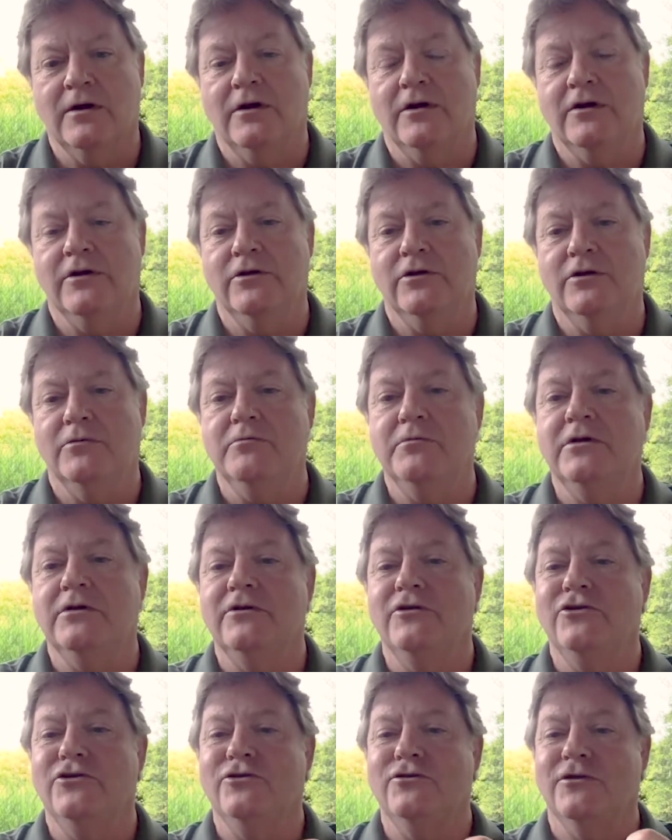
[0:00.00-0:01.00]
Your mirror
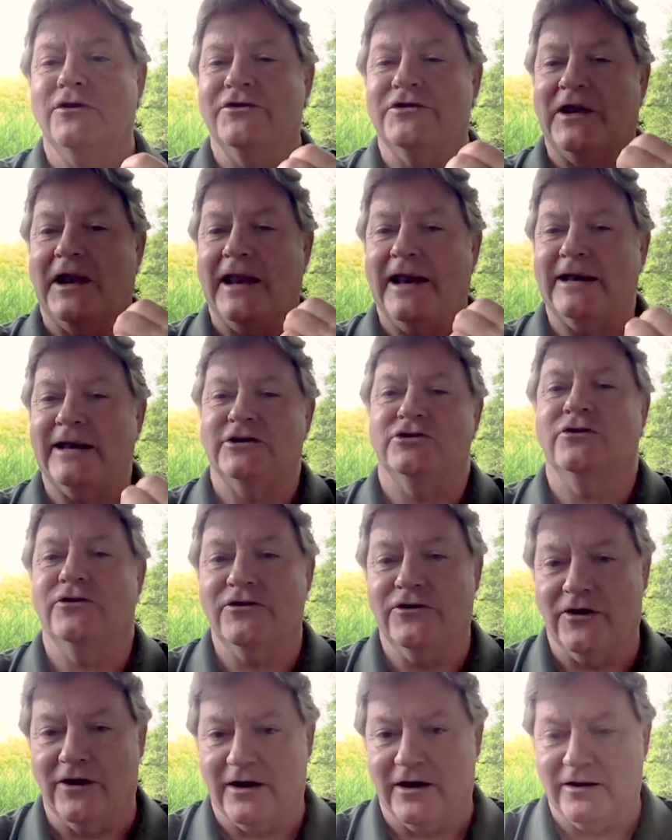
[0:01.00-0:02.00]
neurons latch
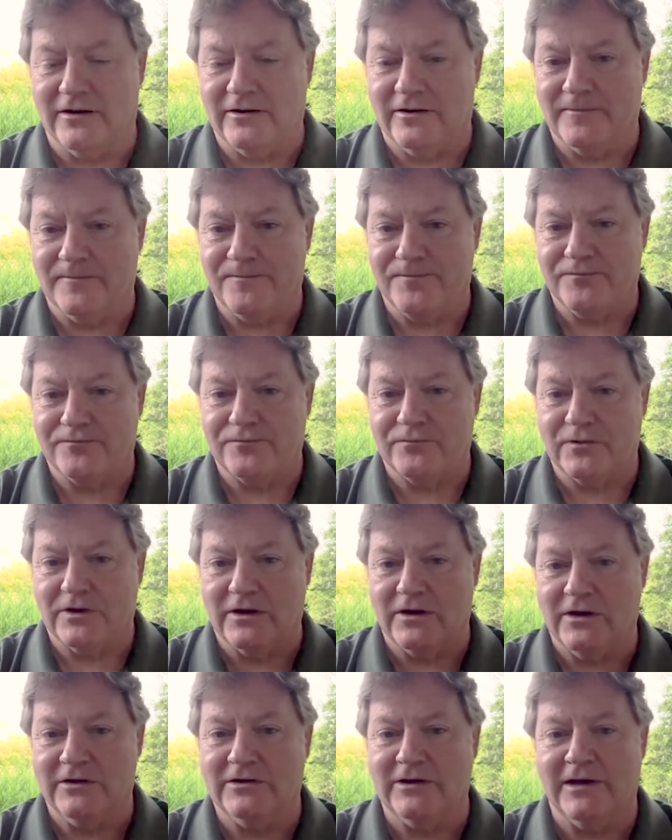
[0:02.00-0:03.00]
onto that.
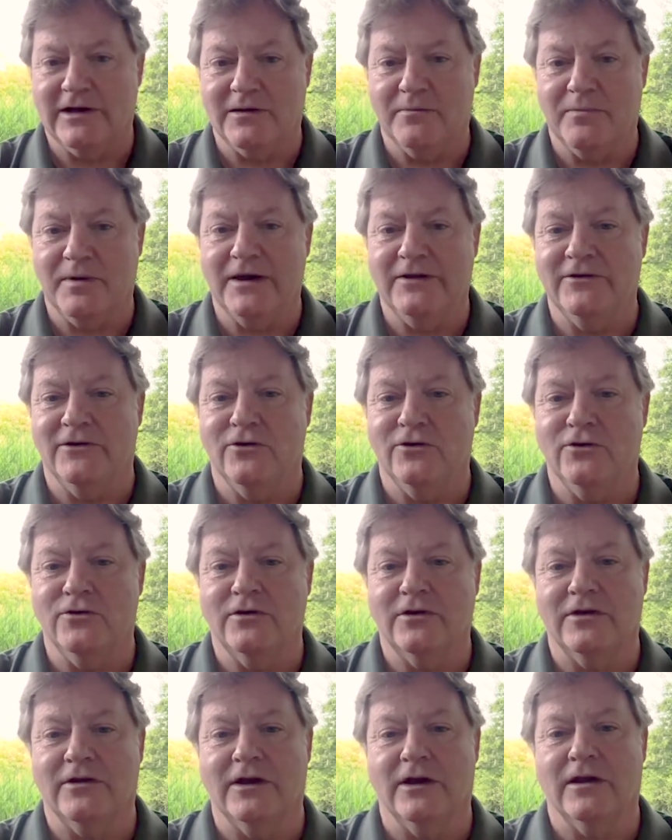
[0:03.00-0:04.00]
It's like a bait and
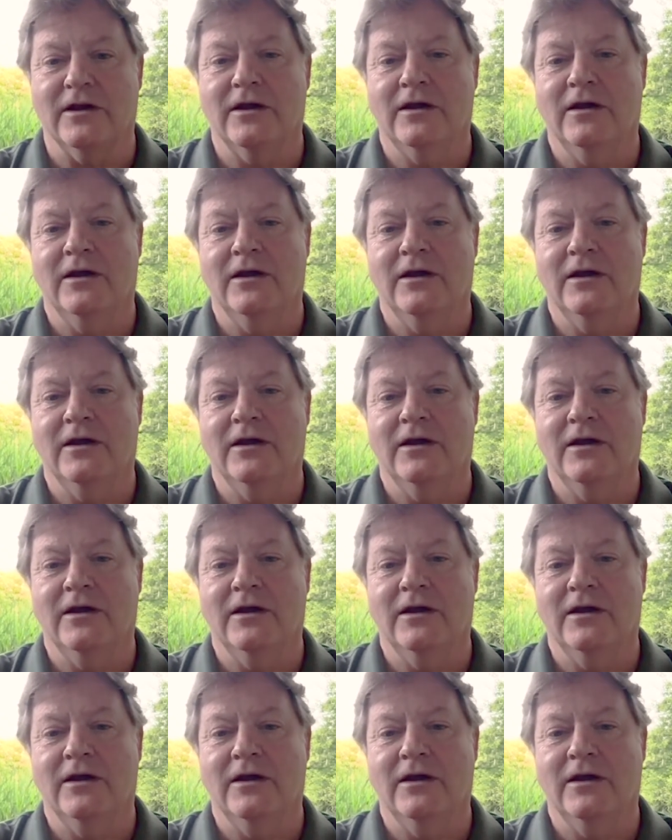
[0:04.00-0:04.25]
hook thing.